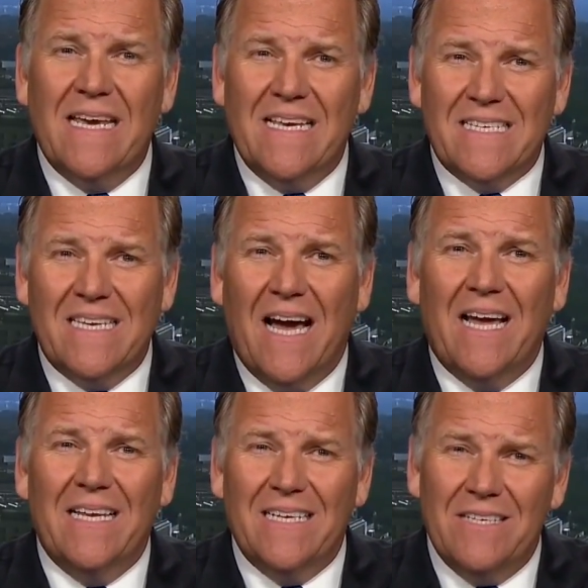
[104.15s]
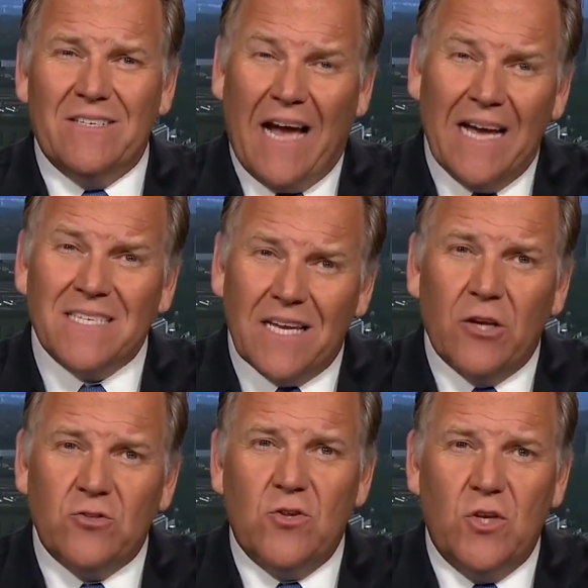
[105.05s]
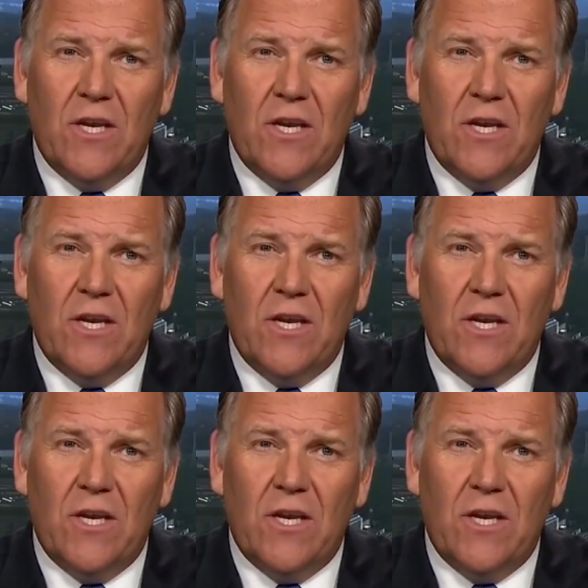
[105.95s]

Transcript: is hostile to the